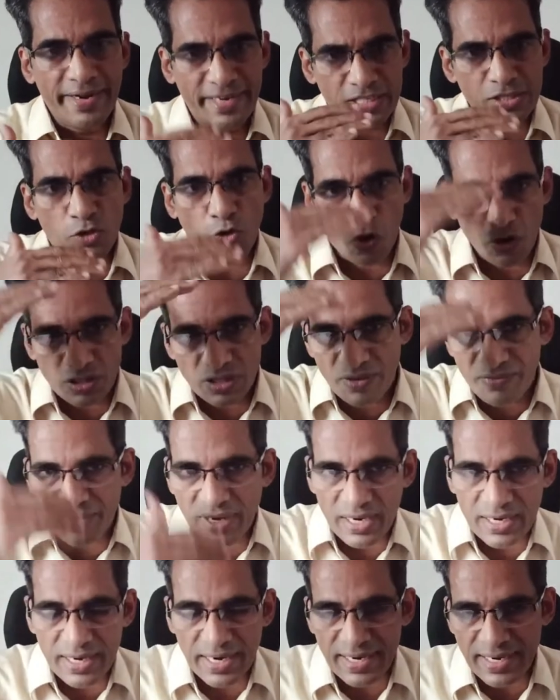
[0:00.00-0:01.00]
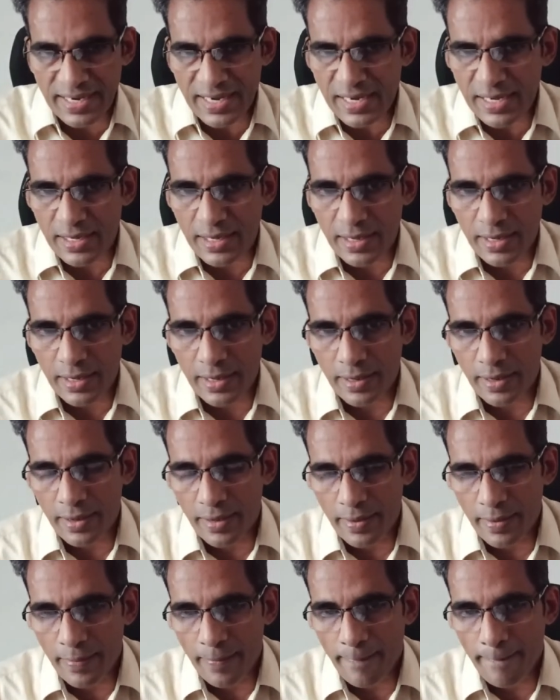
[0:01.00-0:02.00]
It is north of
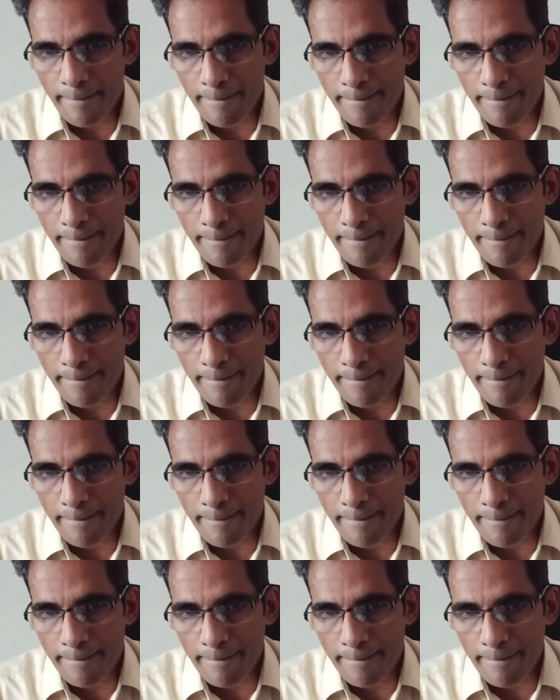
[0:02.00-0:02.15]
Karnataka?